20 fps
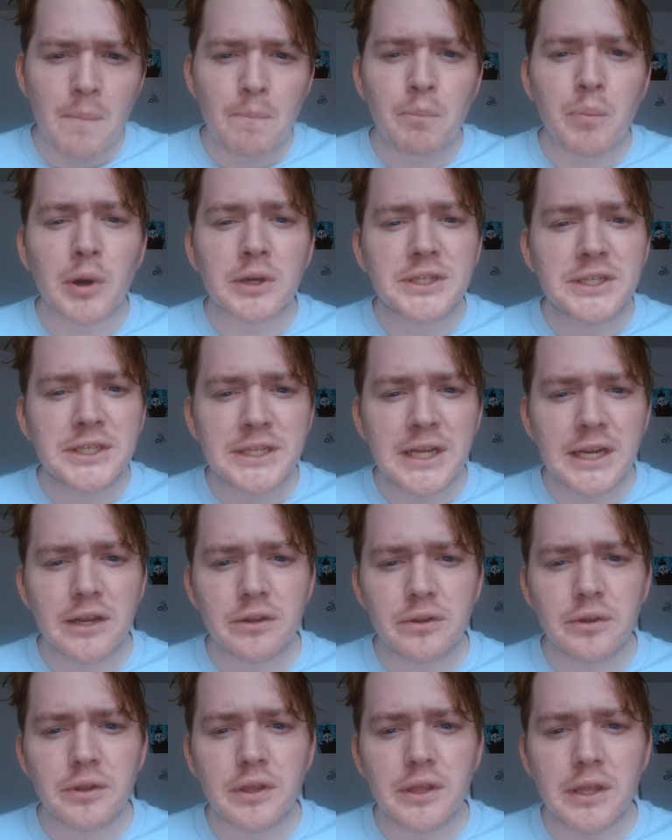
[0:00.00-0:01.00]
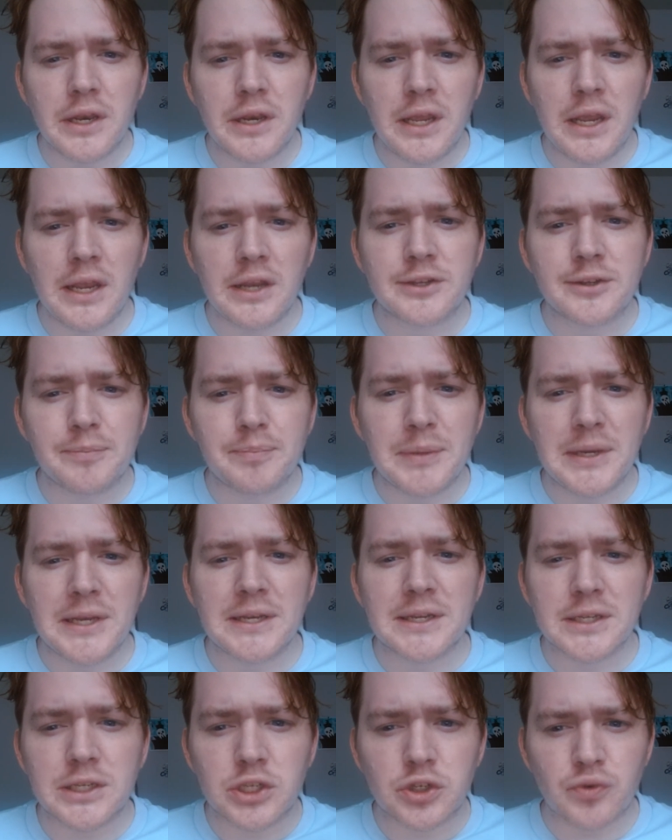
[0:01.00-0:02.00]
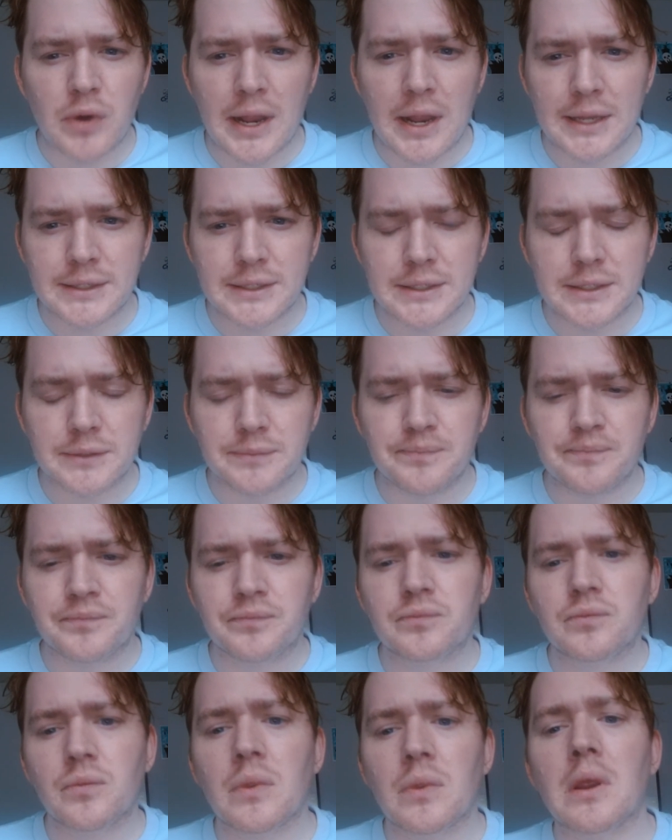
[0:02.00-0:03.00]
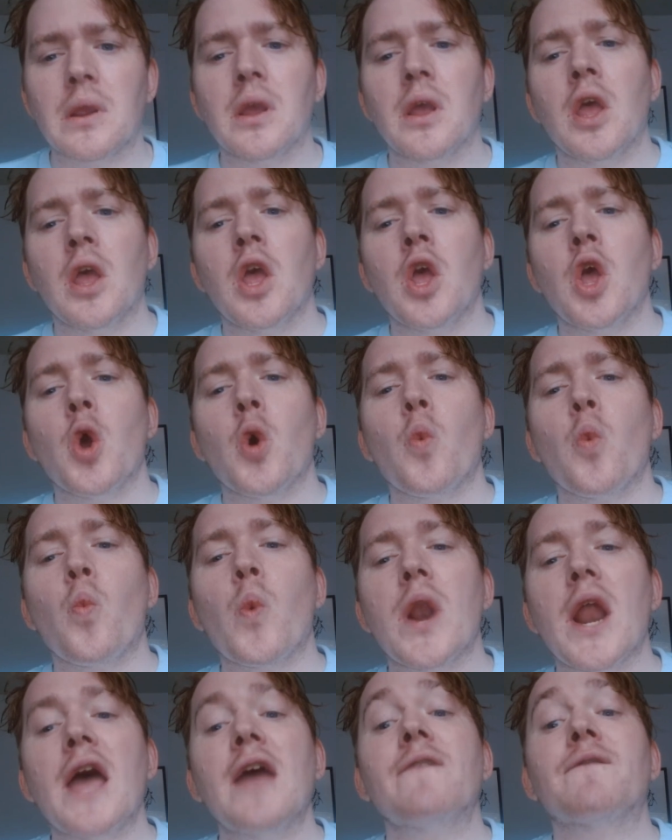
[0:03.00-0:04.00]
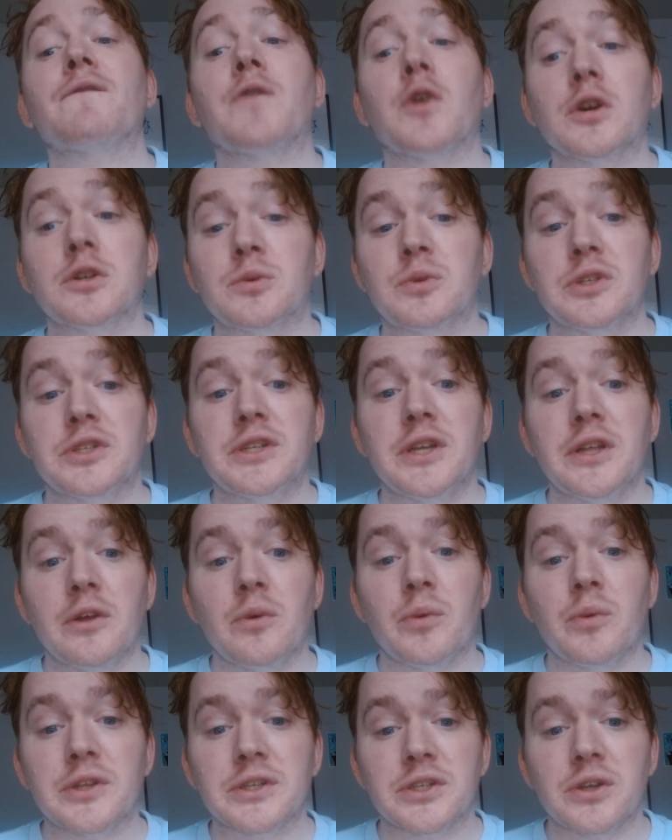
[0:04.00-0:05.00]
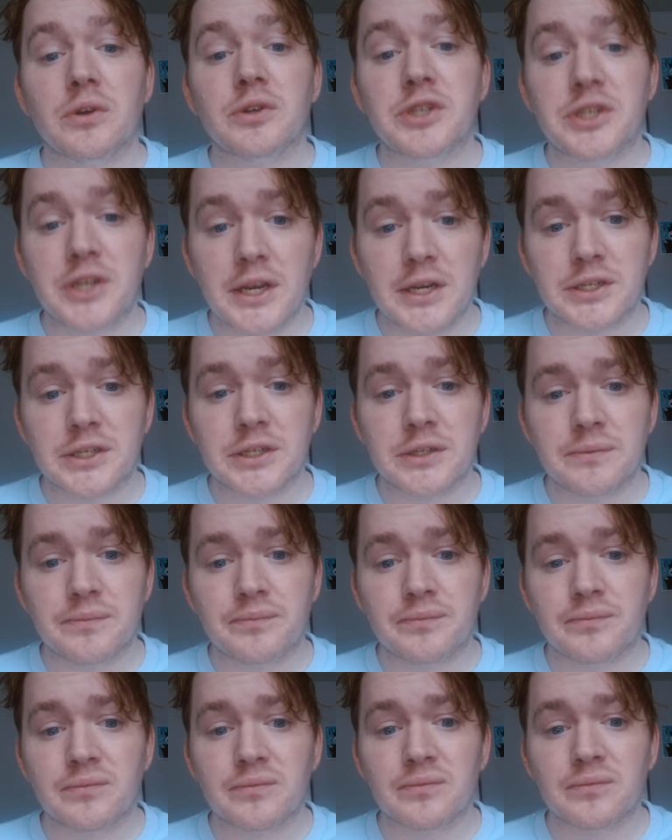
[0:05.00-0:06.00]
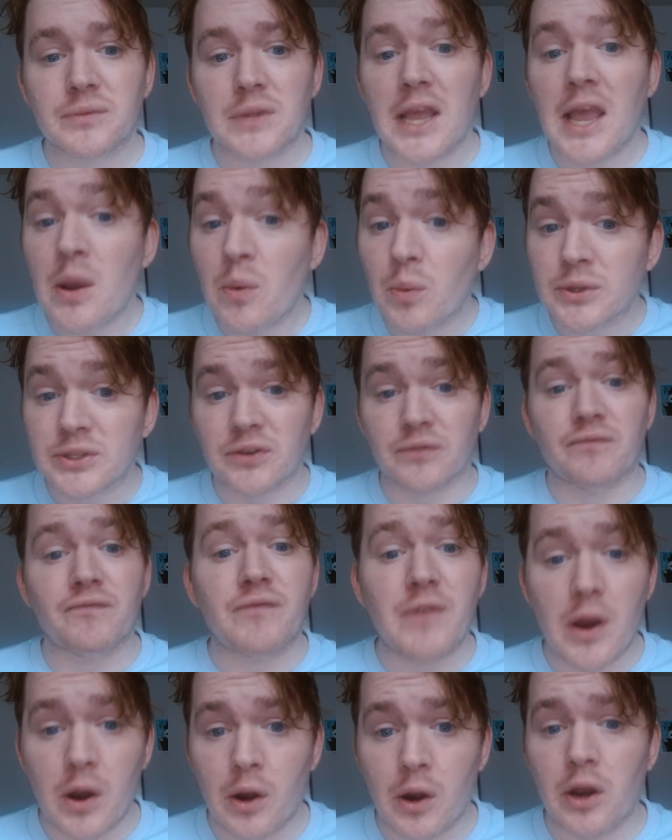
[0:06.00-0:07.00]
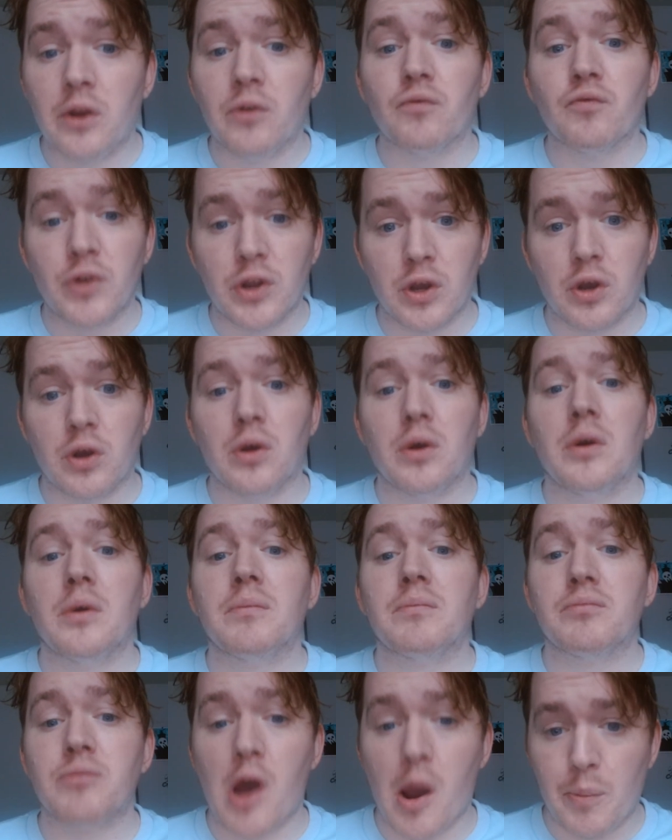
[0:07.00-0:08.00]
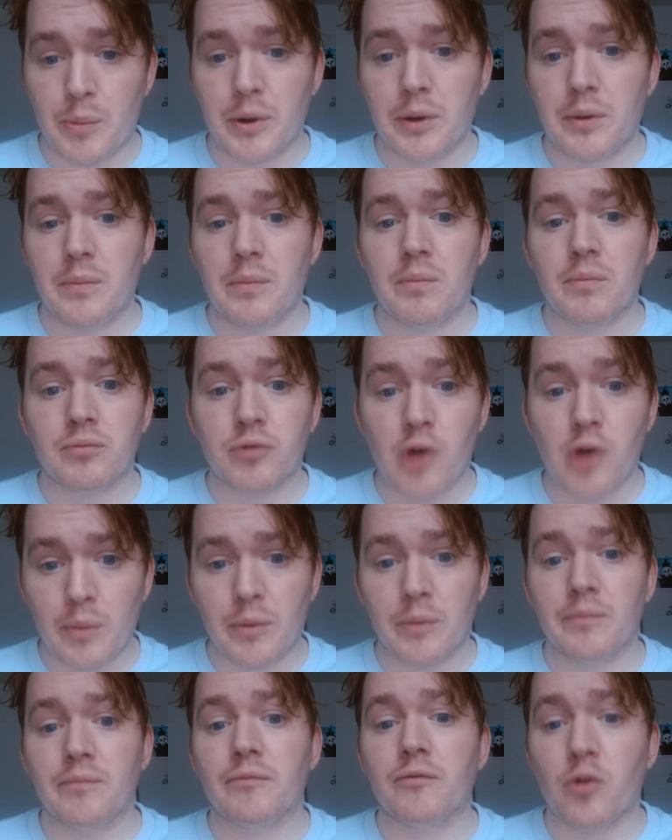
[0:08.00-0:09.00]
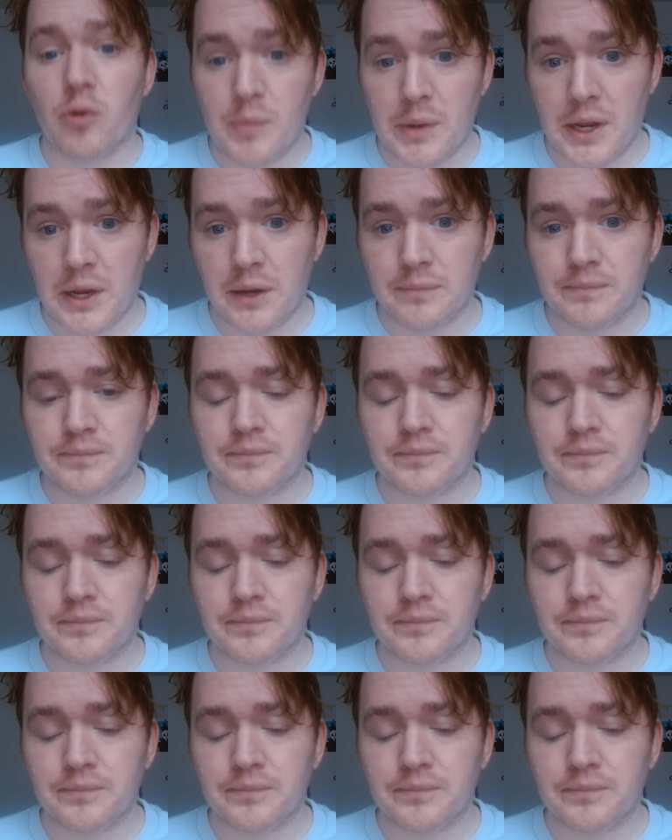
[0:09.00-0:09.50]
particularly the need to be distressed. When I first was dealing with dissociation, it was a very real problem for me.